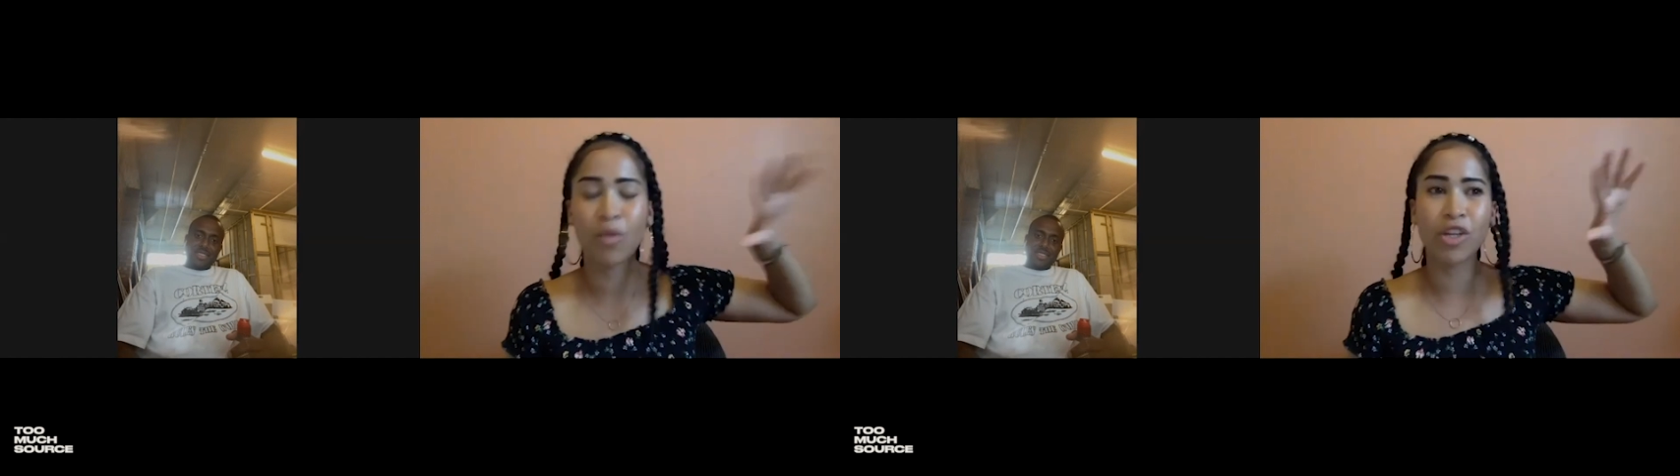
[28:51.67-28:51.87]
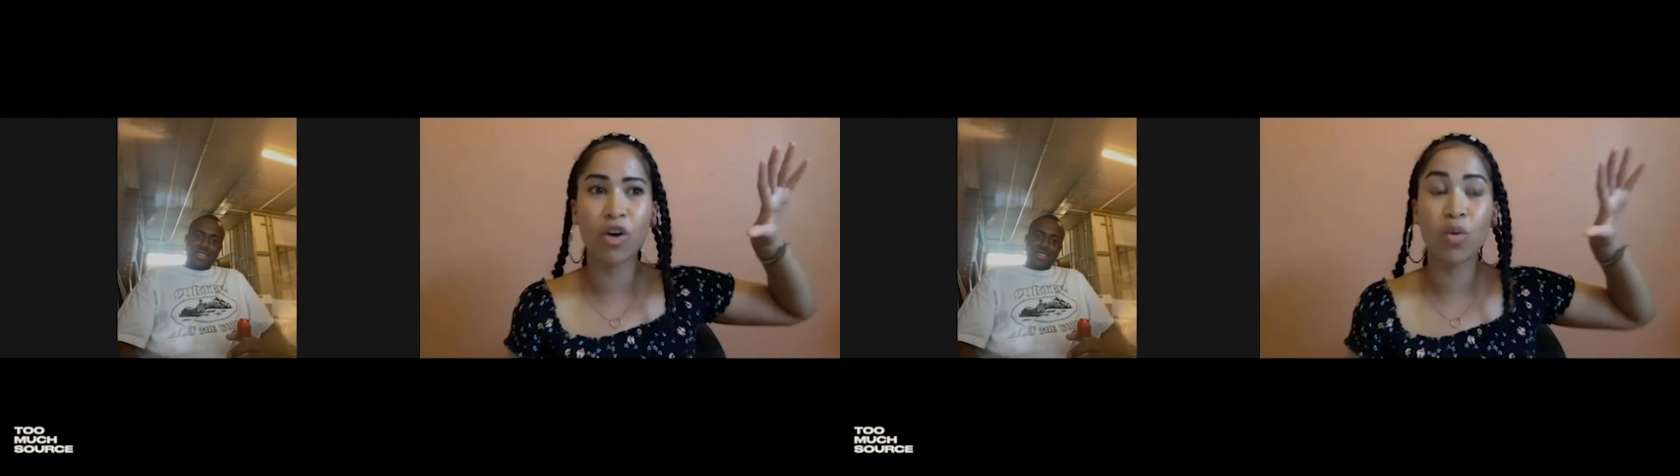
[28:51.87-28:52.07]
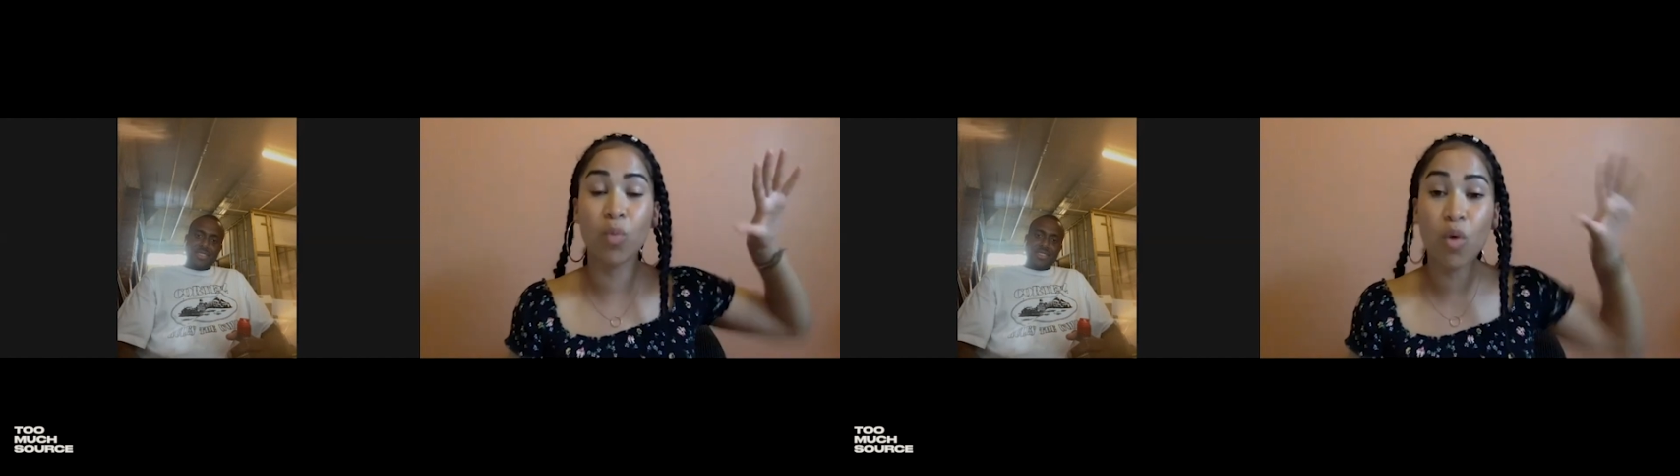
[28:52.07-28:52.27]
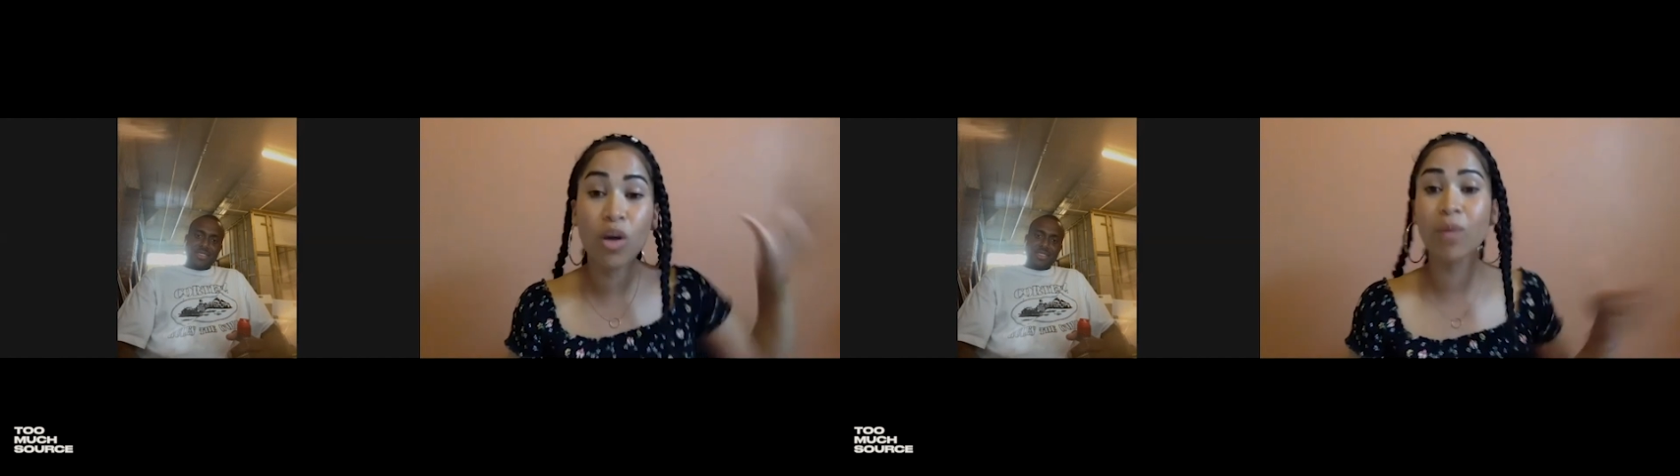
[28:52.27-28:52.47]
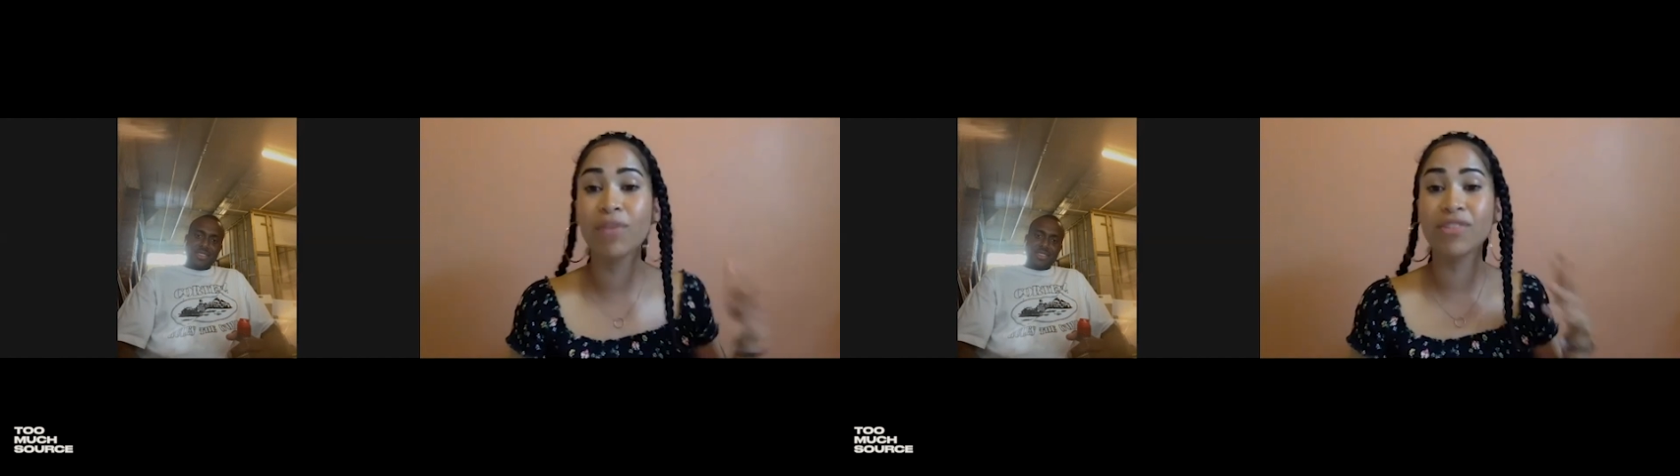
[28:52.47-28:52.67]
When you're
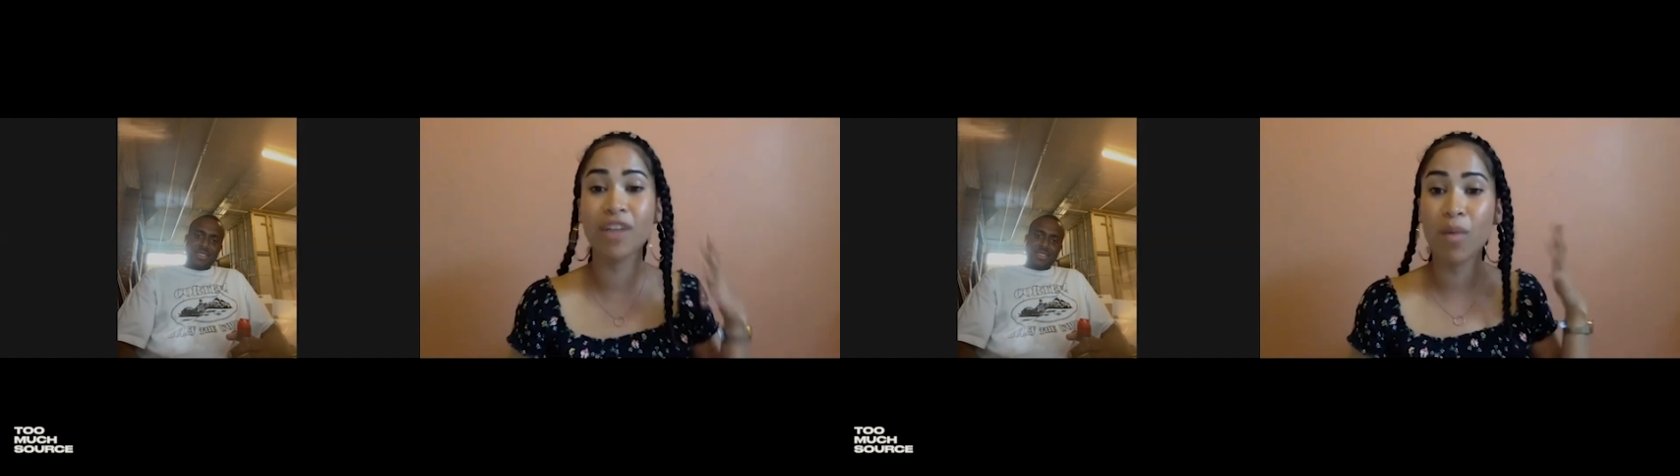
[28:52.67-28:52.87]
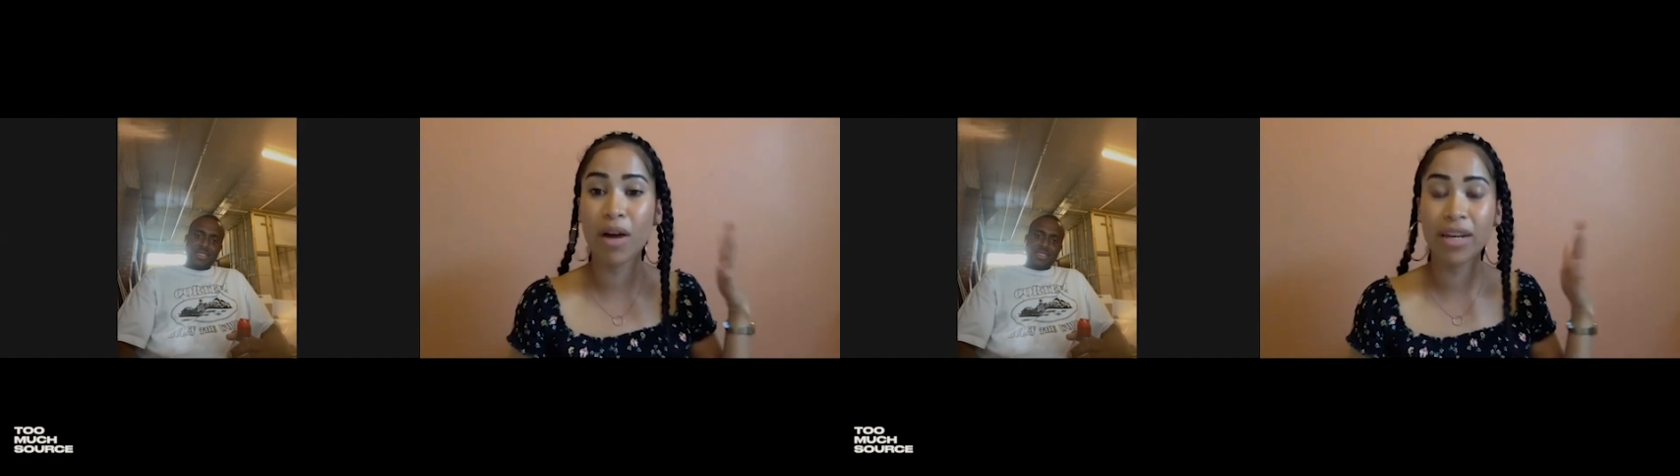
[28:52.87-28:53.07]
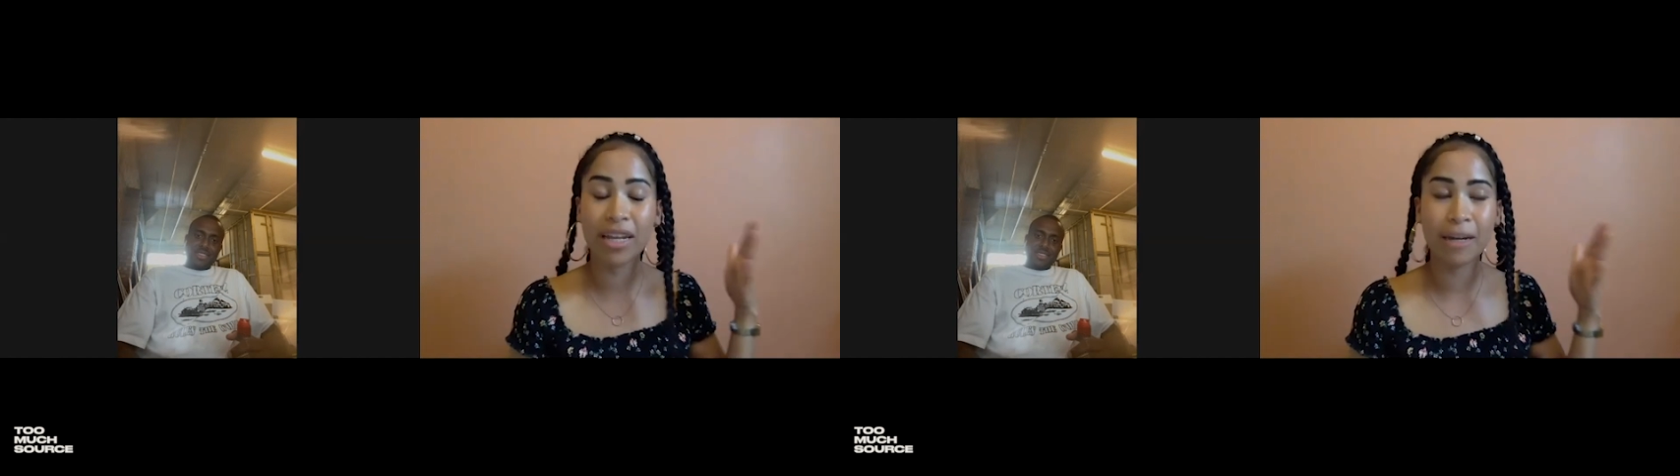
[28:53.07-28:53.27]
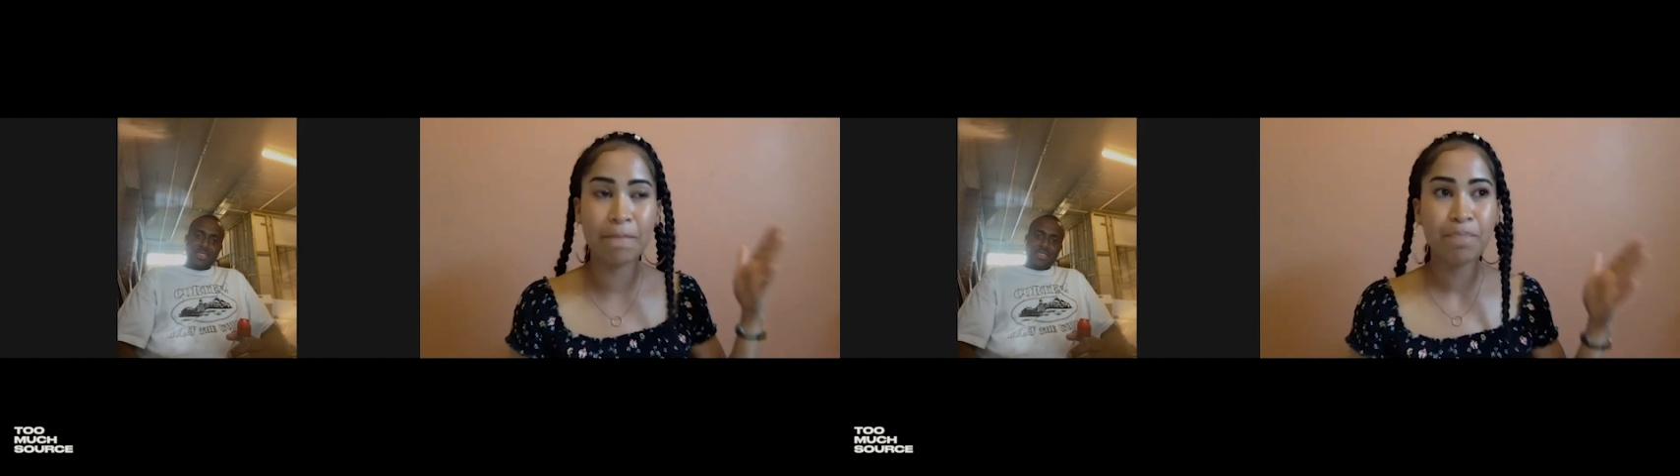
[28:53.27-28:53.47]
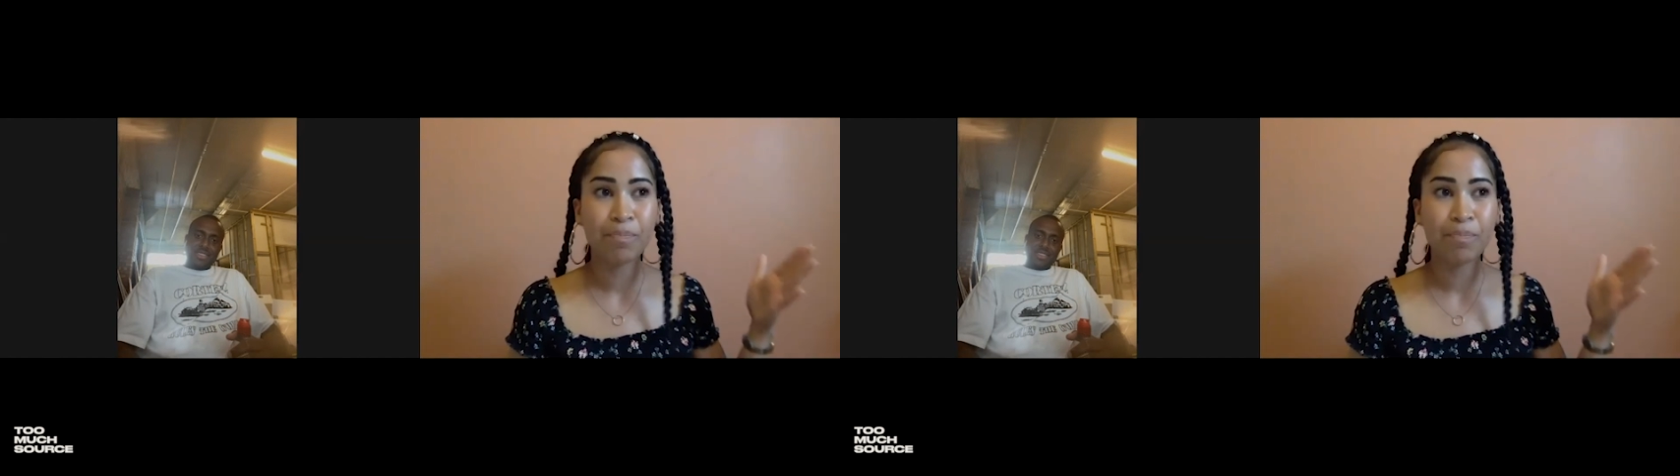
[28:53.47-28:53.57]
walking with someone and